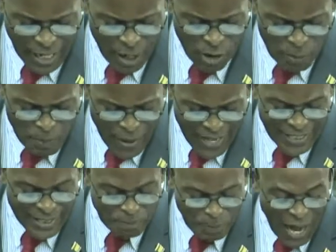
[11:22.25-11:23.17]
our
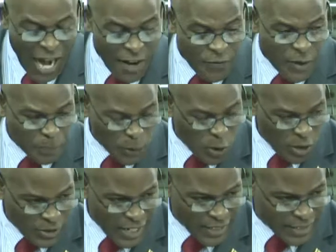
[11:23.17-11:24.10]
best path to
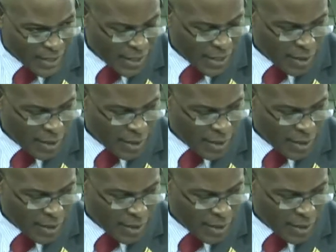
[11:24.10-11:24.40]
progress.